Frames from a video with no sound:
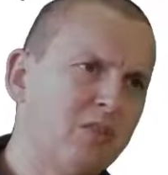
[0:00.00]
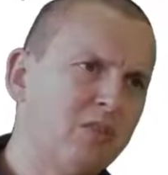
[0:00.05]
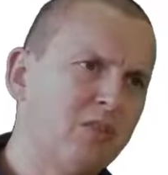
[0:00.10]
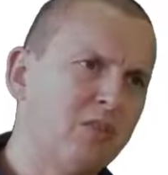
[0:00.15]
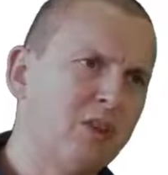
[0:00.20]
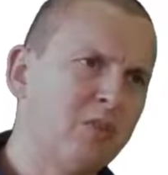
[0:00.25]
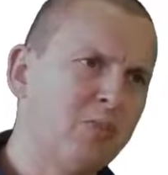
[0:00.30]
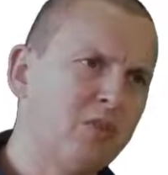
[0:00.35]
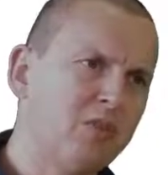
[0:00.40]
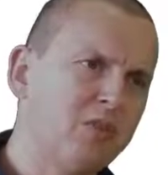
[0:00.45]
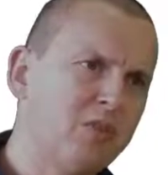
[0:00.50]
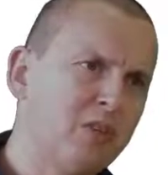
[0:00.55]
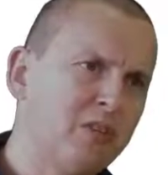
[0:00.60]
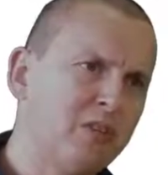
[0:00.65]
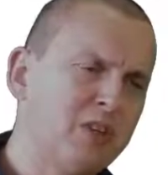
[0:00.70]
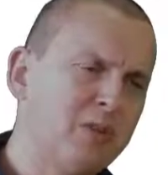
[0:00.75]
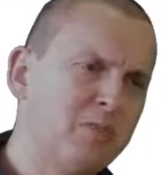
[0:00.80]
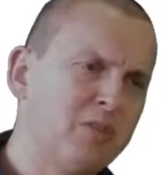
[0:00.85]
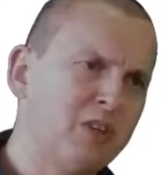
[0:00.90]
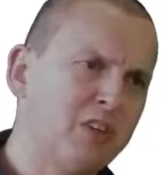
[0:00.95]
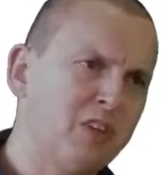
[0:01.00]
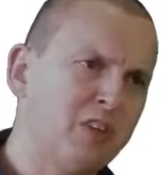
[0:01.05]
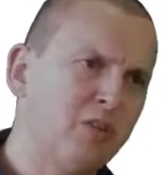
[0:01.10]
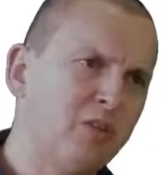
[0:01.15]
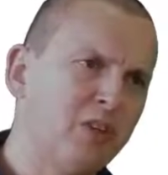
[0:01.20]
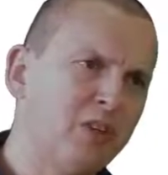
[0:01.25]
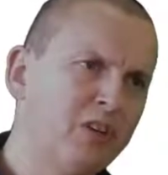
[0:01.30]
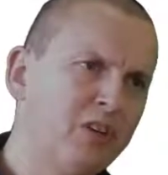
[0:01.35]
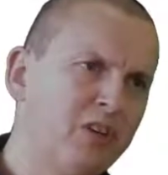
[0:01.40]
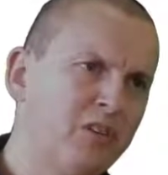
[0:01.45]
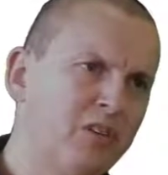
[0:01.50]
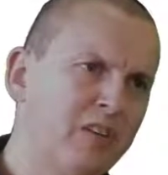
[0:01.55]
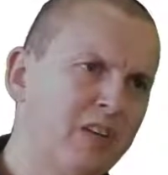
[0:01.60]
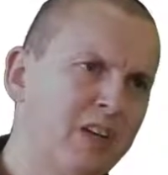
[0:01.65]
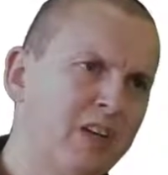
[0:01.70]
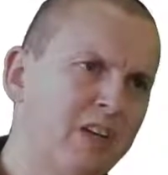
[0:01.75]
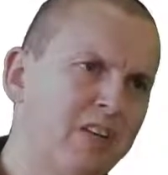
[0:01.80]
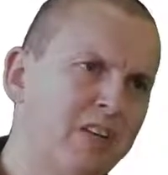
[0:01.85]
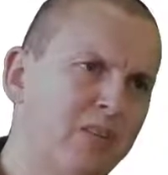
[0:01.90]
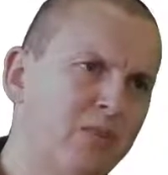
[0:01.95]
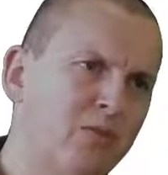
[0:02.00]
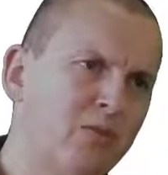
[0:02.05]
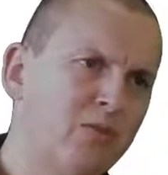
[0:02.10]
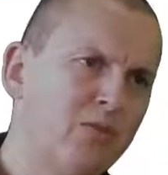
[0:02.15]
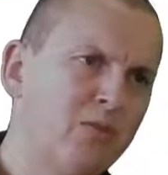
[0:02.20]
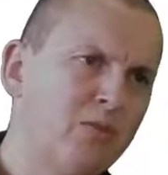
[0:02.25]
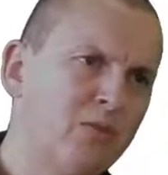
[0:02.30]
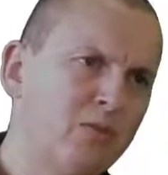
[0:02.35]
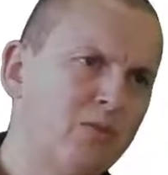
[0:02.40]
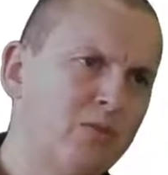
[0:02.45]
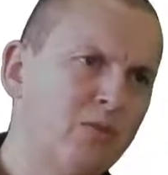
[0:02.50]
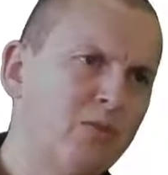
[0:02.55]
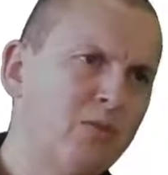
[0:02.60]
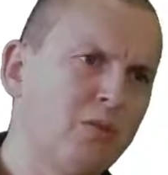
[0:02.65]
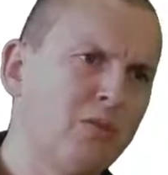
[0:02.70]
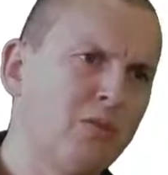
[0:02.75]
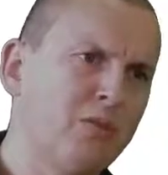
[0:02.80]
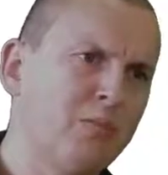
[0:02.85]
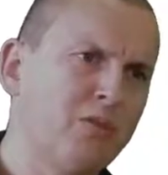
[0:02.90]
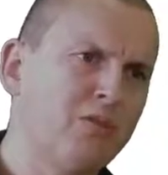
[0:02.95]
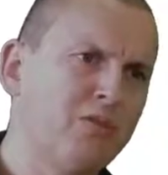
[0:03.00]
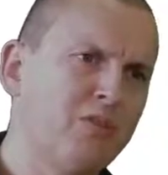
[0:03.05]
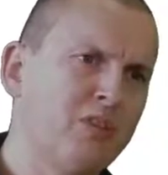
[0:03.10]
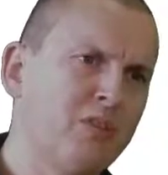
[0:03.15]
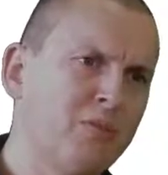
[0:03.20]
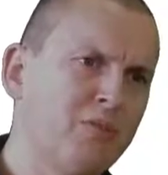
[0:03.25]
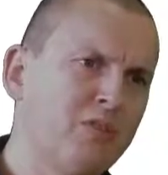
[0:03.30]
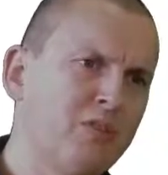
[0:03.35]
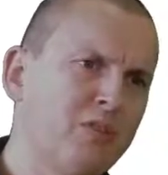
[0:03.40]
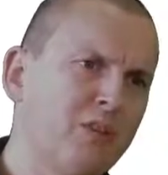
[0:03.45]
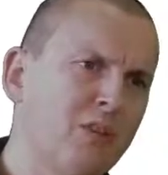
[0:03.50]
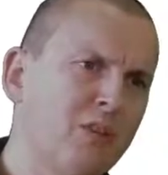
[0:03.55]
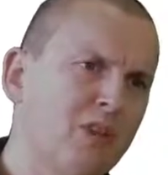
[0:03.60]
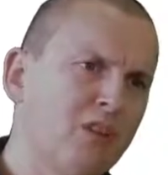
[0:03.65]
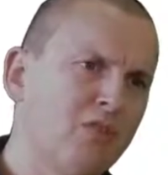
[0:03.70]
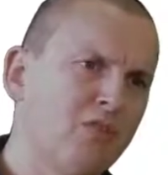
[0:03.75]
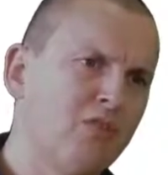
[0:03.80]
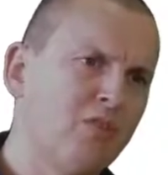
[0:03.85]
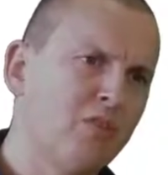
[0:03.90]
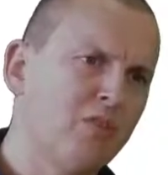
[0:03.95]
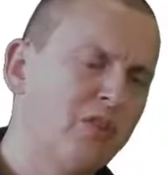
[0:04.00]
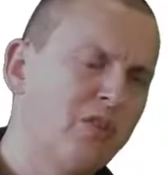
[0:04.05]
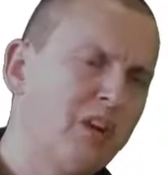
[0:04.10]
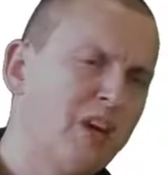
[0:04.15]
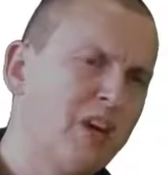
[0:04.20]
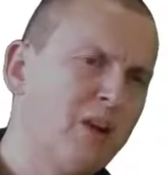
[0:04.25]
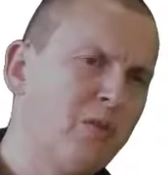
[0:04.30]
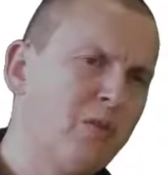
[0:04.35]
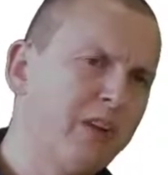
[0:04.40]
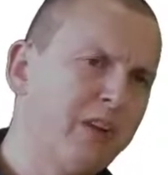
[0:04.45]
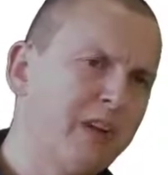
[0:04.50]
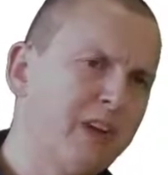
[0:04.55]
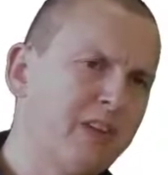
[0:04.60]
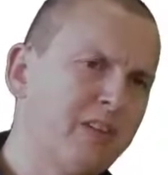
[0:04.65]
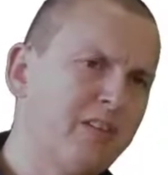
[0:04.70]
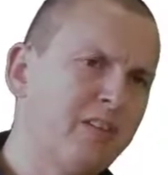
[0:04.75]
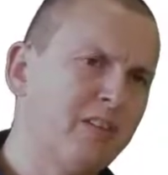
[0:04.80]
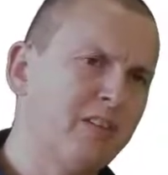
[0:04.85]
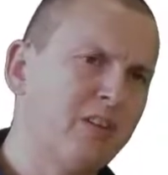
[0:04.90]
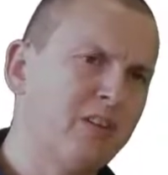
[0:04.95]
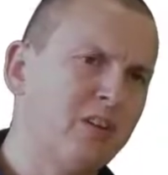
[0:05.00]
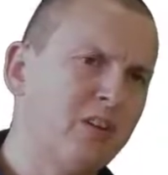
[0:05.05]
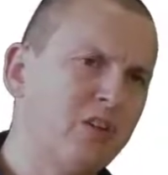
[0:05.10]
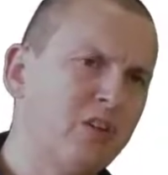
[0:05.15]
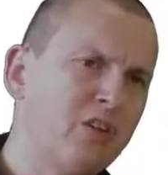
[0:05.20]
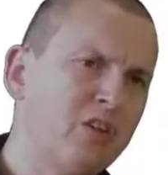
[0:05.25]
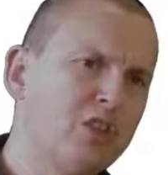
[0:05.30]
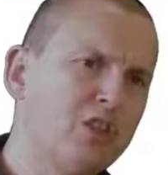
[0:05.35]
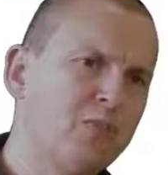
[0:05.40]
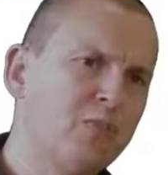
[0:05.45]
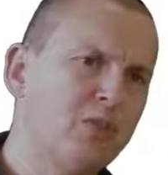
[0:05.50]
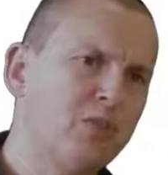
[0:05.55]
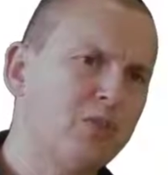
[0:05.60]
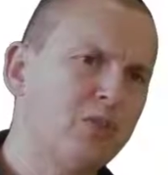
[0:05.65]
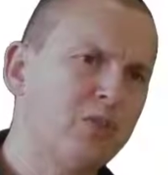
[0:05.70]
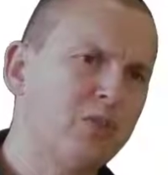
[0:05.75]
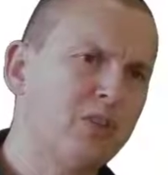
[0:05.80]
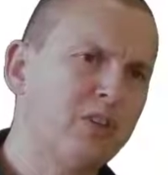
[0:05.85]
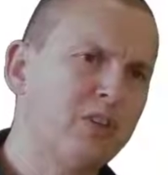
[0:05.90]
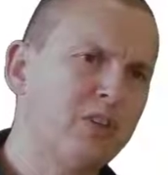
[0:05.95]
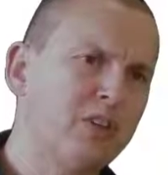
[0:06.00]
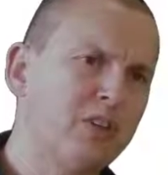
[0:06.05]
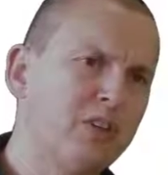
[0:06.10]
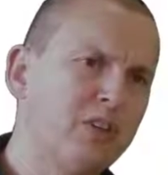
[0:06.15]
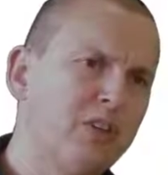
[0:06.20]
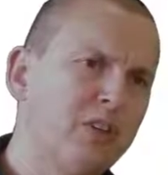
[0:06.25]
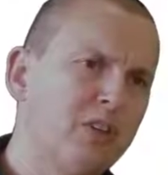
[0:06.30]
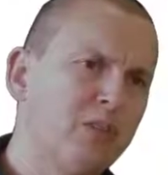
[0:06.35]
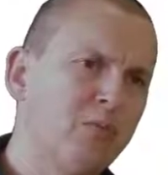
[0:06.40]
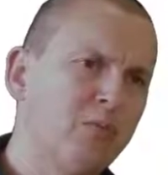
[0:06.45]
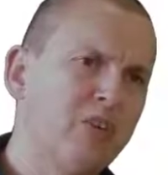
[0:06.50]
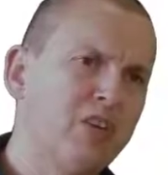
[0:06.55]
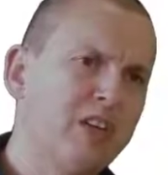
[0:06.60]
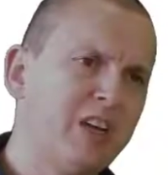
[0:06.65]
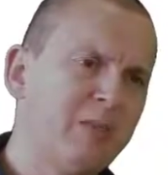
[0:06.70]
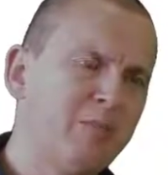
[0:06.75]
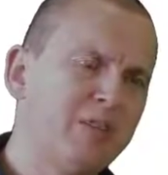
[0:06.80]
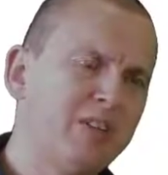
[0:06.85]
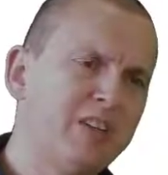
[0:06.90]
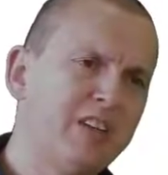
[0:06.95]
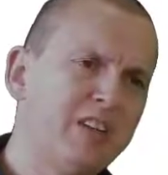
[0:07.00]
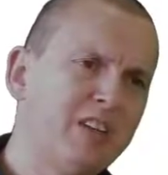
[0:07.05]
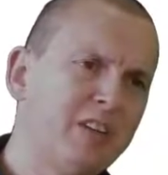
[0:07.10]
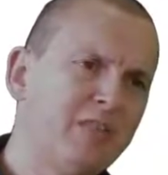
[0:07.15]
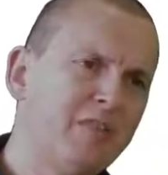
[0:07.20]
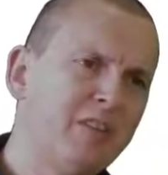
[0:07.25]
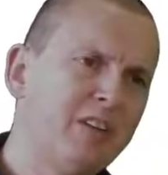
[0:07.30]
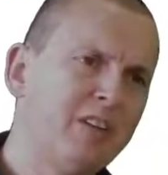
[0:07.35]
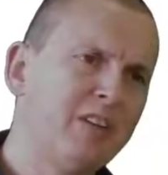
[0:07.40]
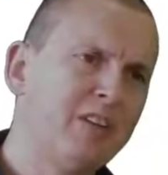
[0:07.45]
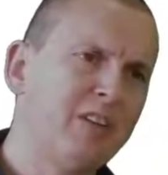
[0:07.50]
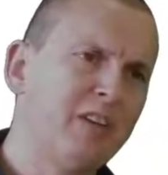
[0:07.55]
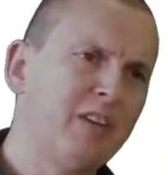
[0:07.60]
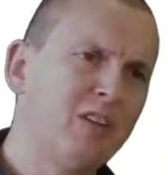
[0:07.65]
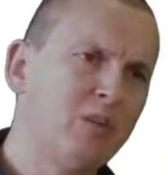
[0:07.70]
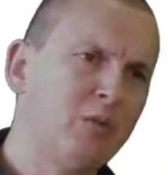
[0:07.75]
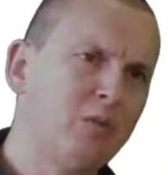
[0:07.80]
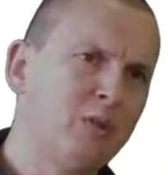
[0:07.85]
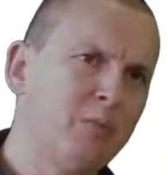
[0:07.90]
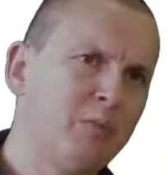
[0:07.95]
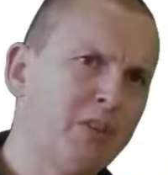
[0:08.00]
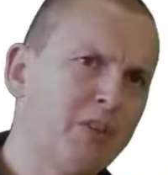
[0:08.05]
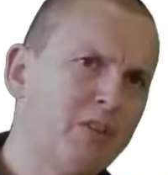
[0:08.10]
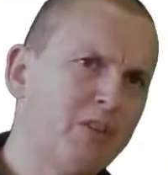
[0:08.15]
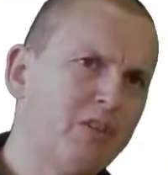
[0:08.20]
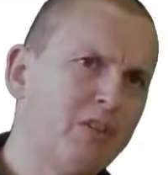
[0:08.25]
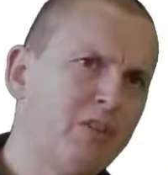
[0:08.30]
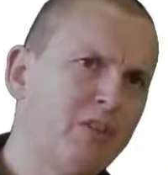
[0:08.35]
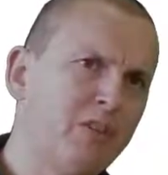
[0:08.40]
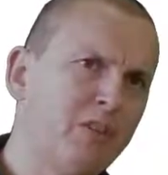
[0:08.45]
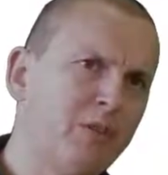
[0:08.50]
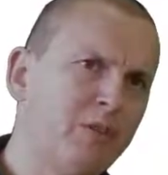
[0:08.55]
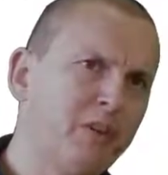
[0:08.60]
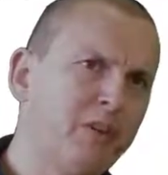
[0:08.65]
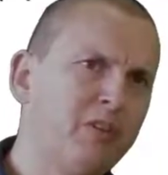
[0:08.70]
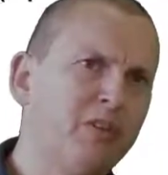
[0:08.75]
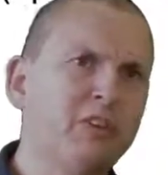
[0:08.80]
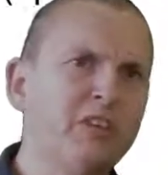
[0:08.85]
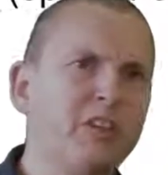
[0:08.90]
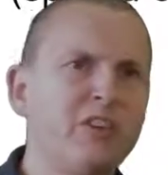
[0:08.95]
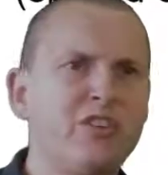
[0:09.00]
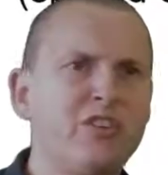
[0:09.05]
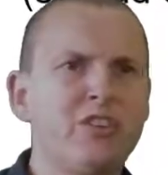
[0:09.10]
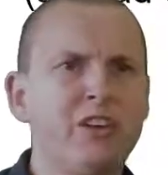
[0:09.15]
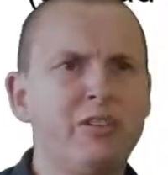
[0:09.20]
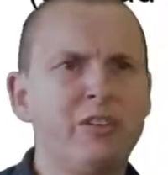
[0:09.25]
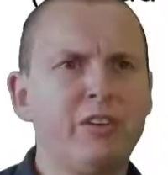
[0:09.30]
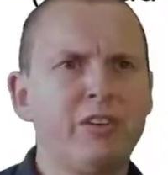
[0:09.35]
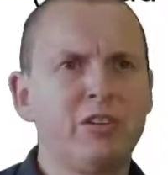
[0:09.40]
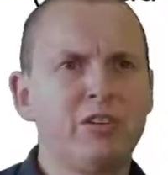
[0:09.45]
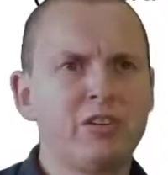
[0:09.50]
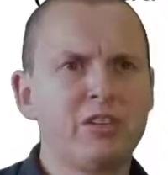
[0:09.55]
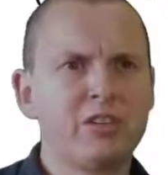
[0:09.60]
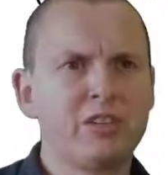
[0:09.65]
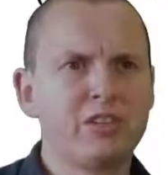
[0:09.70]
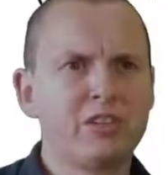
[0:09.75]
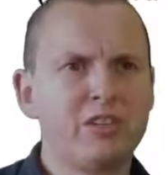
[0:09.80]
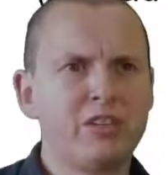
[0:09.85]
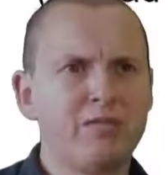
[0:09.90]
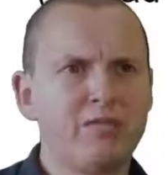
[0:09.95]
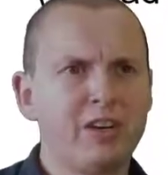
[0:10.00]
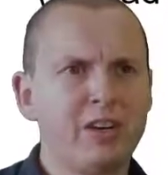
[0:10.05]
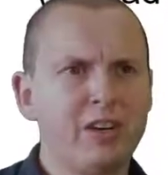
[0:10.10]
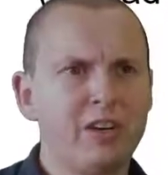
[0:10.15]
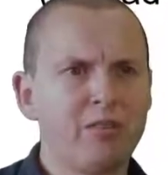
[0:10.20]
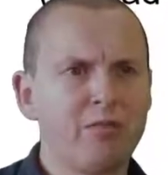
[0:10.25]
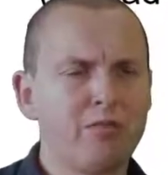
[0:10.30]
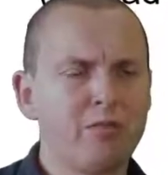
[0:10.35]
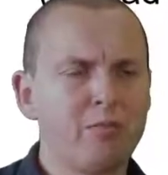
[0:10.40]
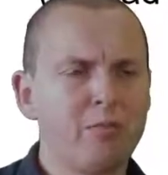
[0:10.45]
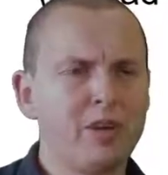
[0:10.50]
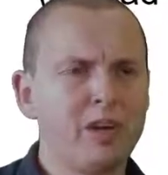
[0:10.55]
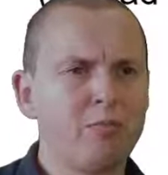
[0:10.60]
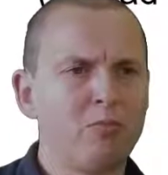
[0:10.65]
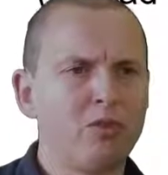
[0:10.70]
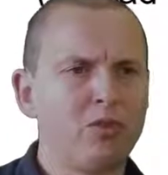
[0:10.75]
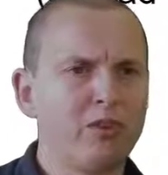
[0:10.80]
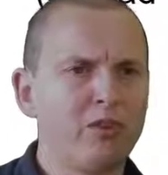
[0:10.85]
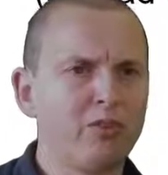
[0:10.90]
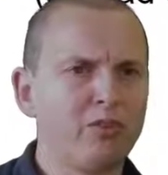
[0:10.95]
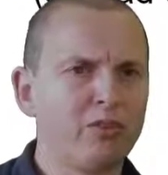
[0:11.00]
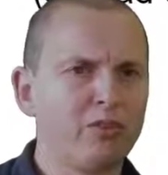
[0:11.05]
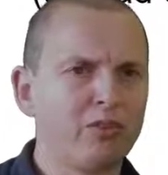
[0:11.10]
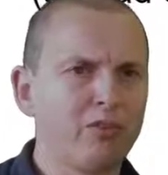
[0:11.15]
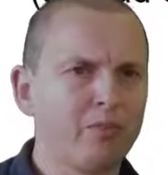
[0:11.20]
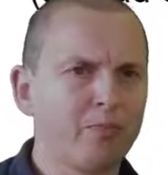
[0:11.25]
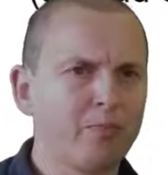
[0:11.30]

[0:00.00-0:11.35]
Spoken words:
number of chips in the order rather than to the total number of chips. So you now get a cost per order which can be significantly lower because the non-recurrent engineering cost is divided over many more users.